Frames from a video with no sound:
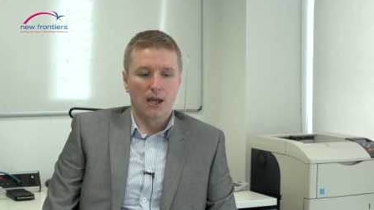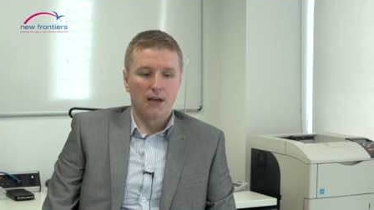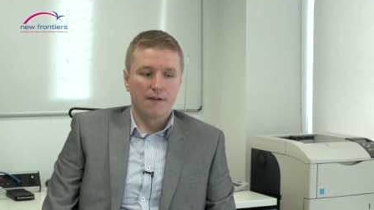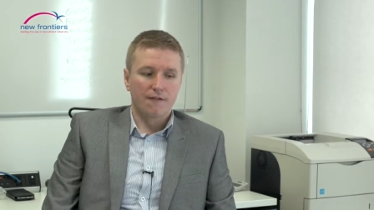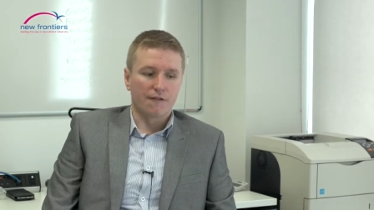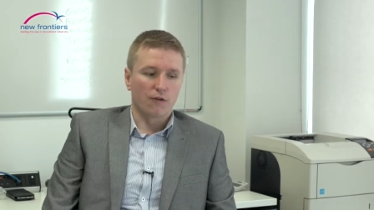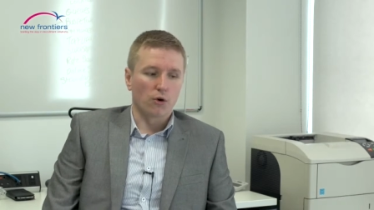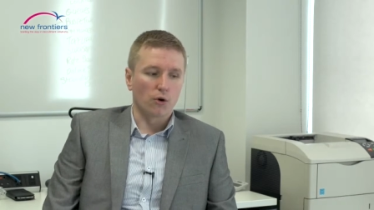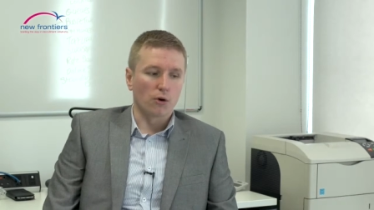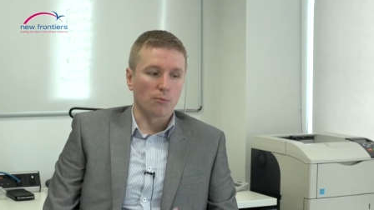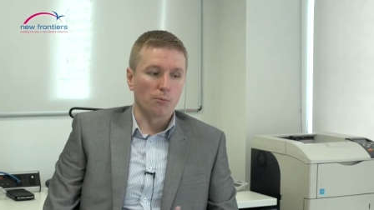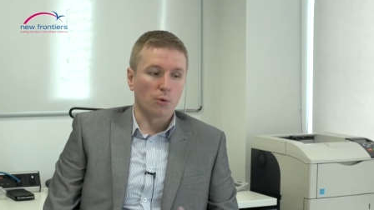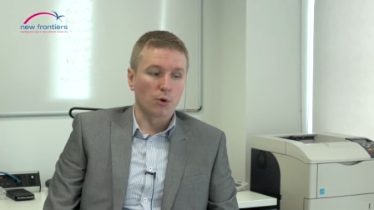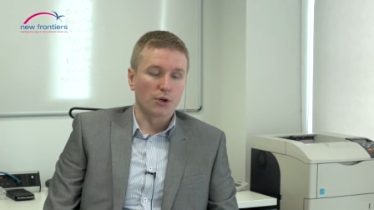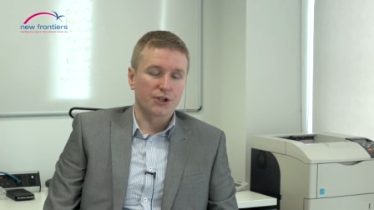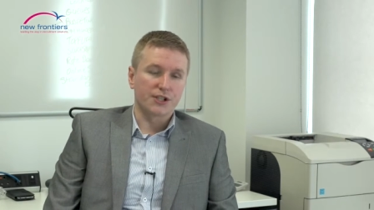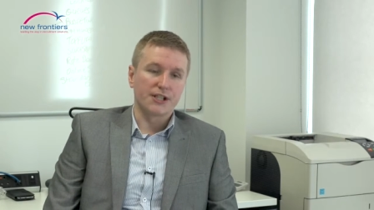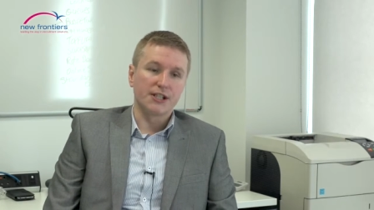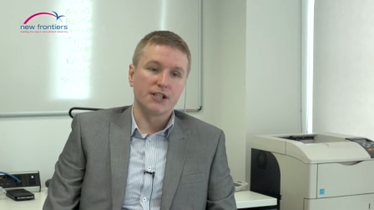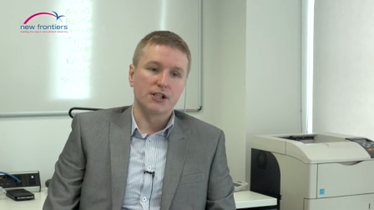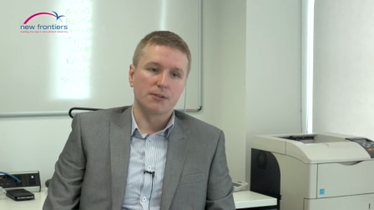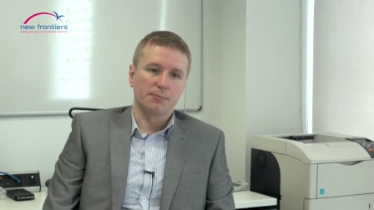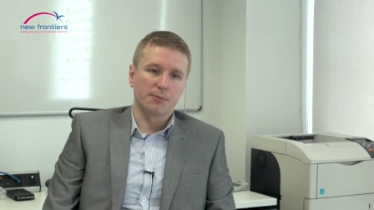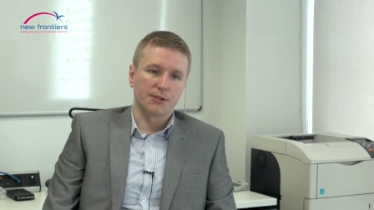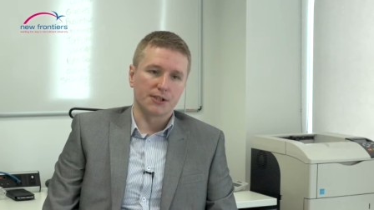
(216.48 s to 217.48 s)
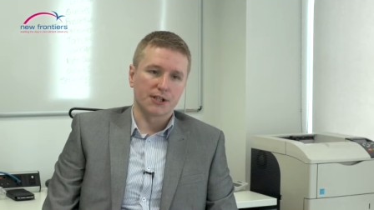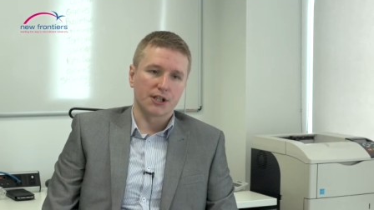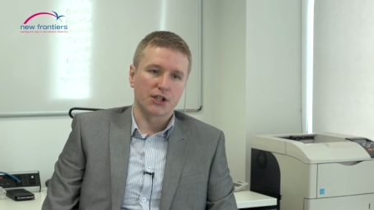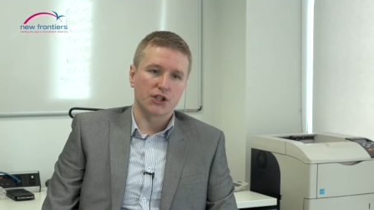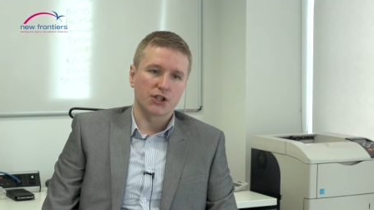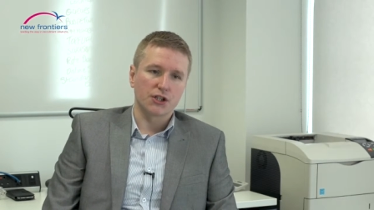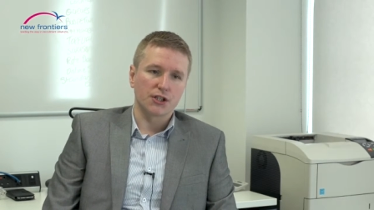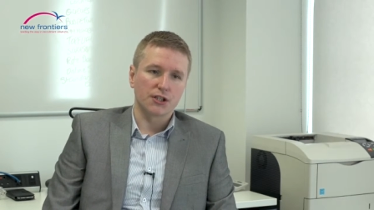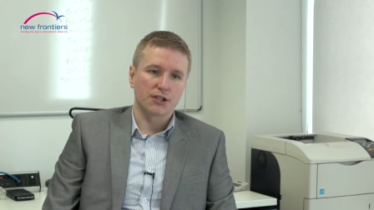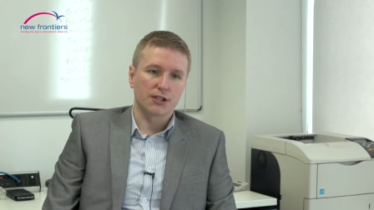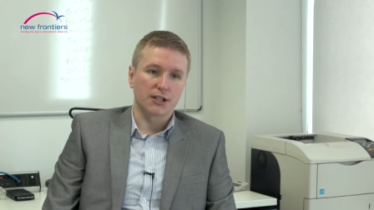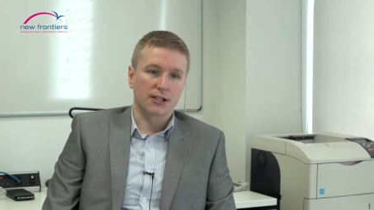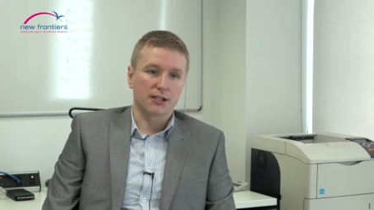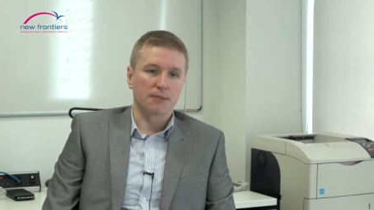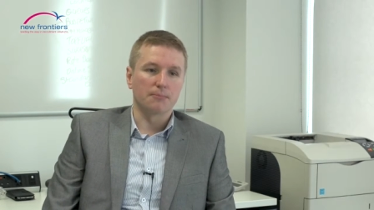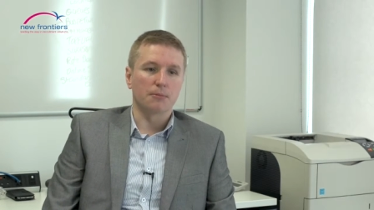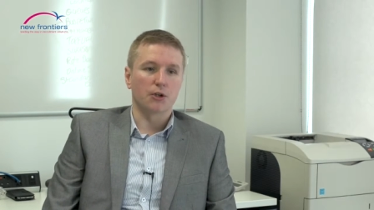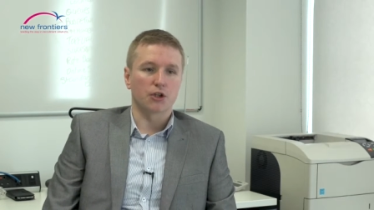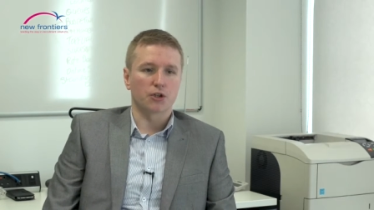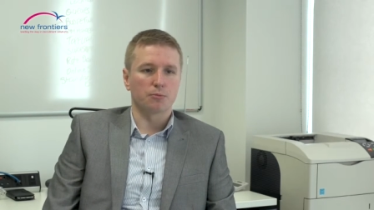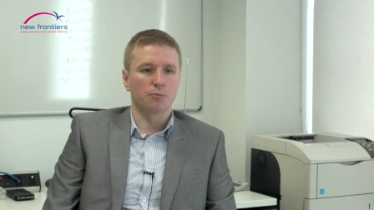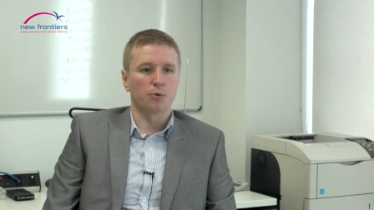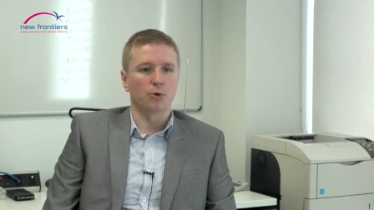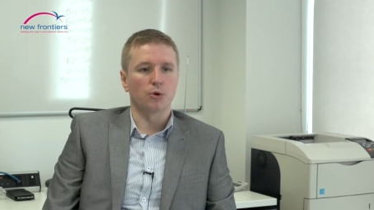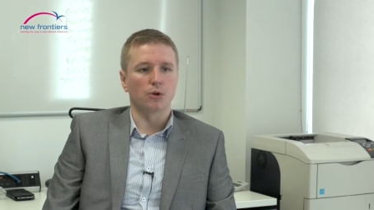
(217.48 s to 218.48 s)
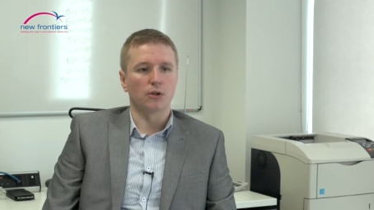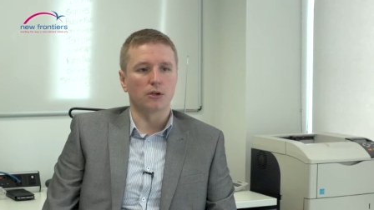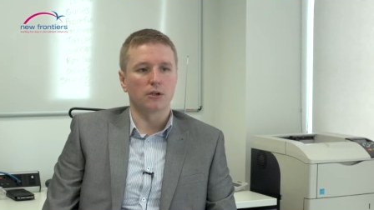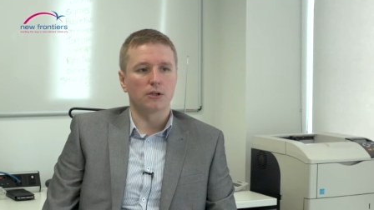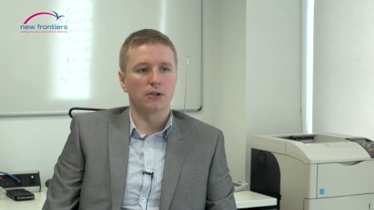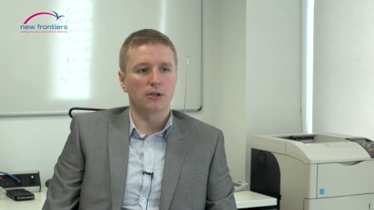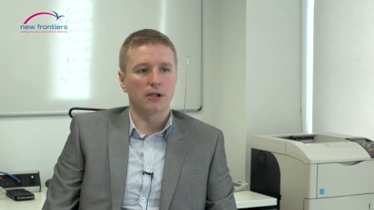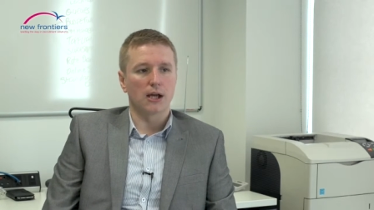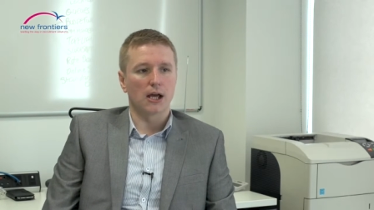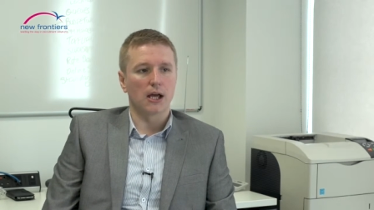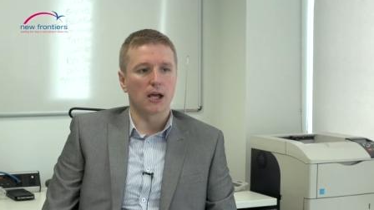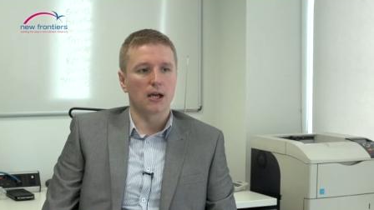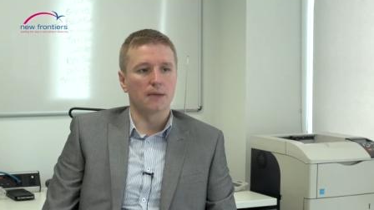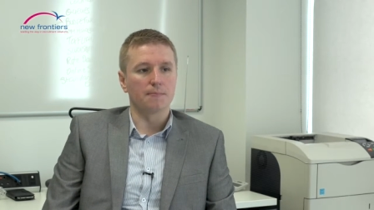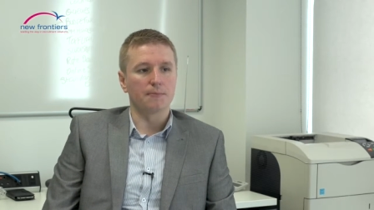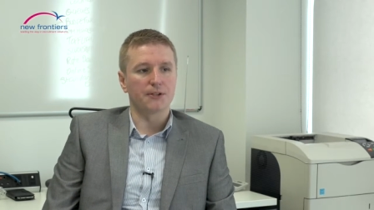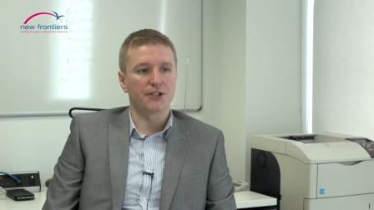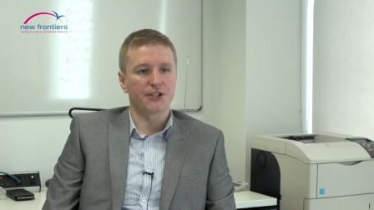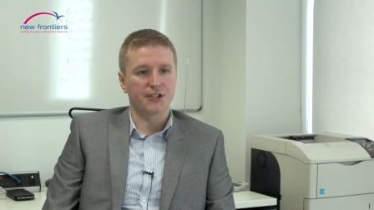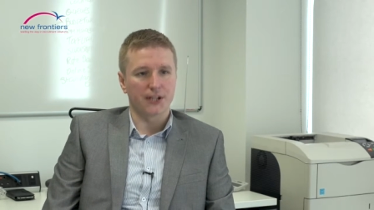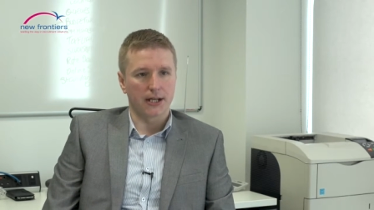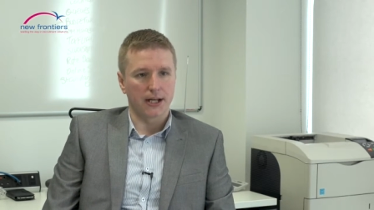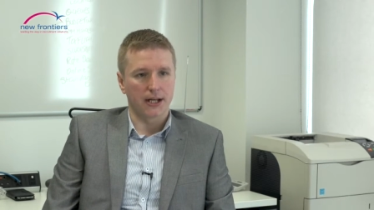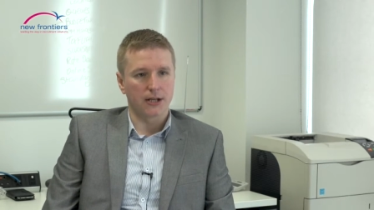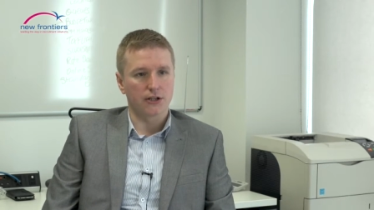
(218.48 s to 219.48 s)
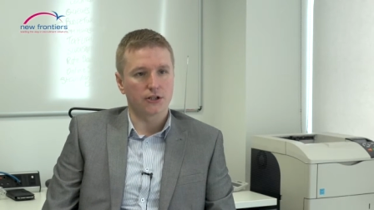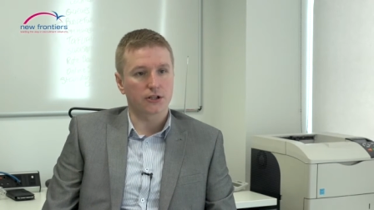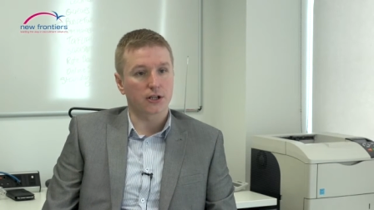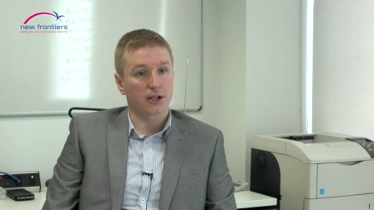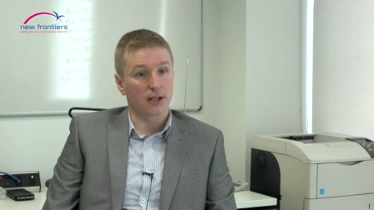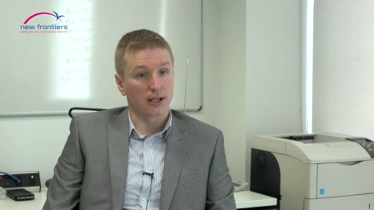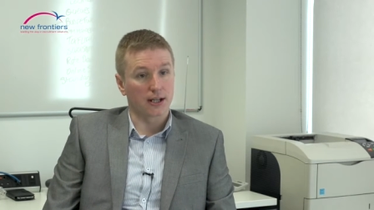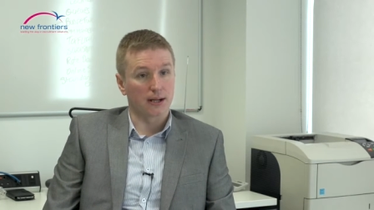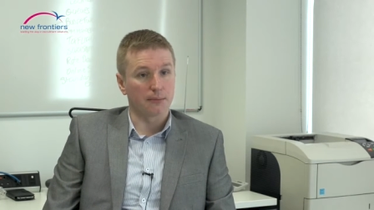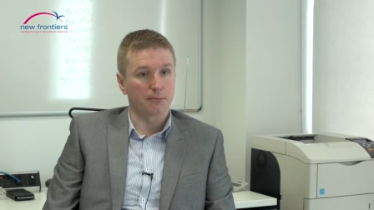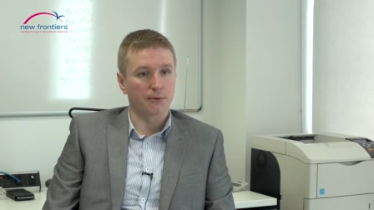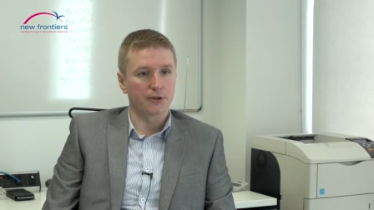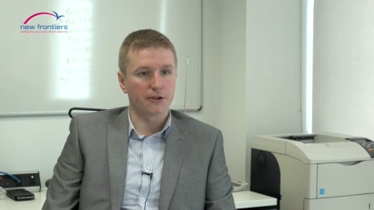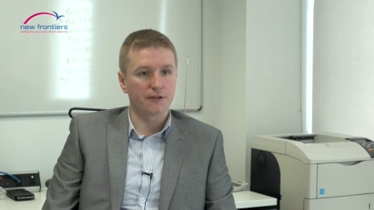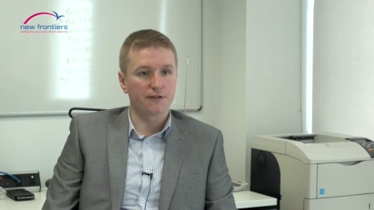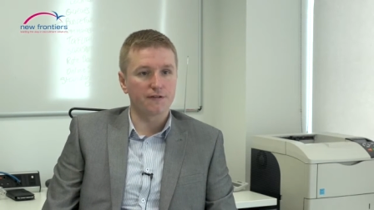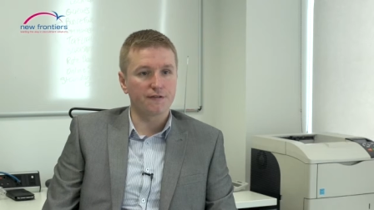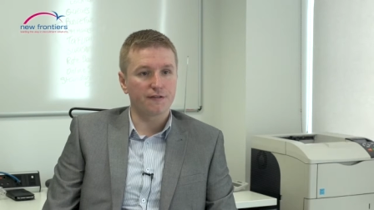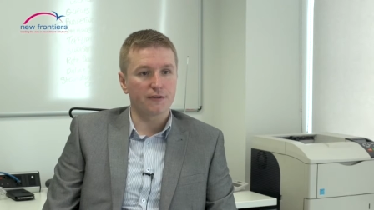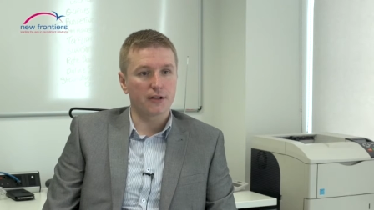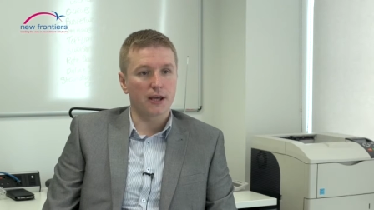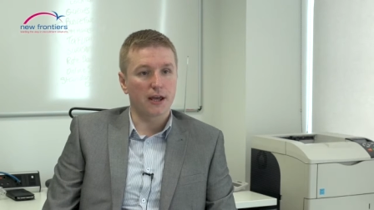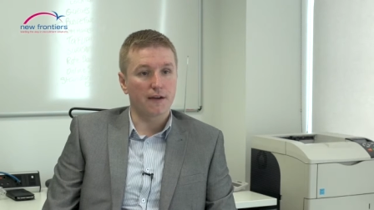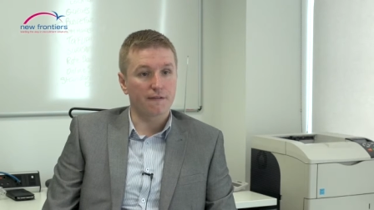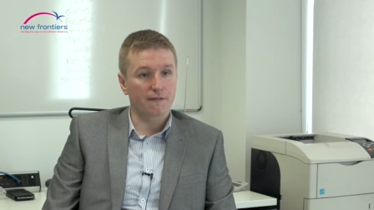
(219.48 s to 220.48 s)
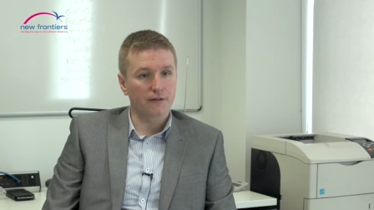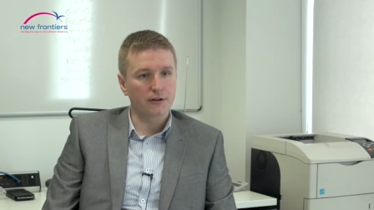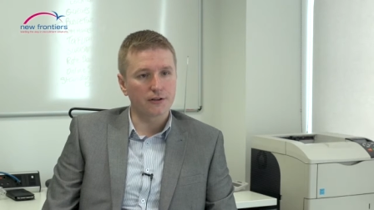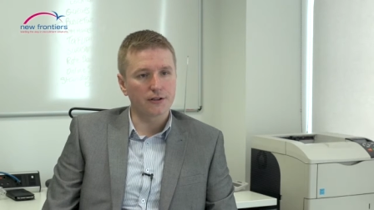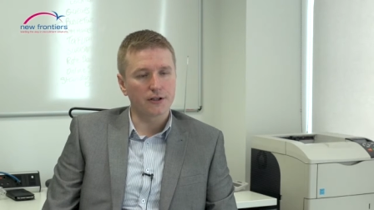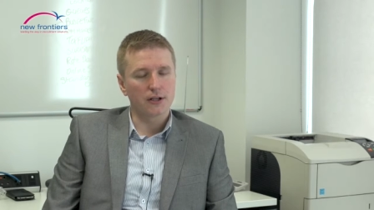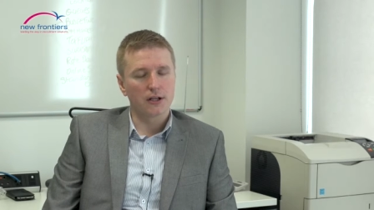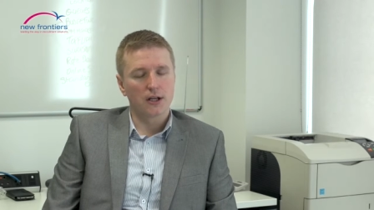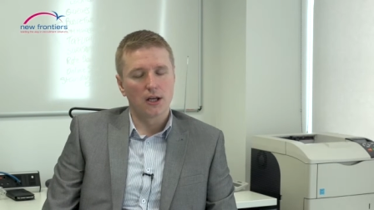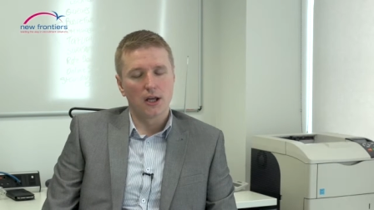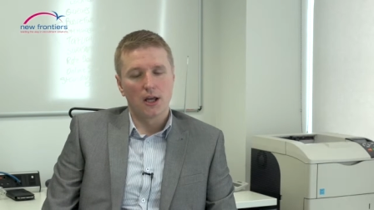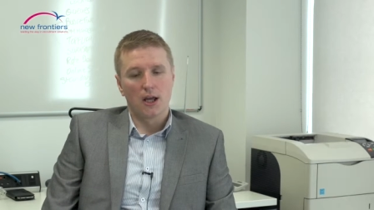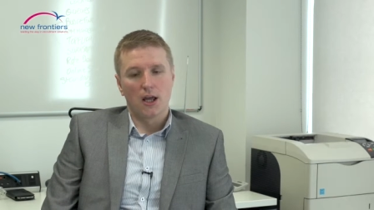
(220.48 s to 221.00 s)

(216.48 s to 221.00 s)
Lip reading: For more senior positions, it's a much more staged collaborative effort.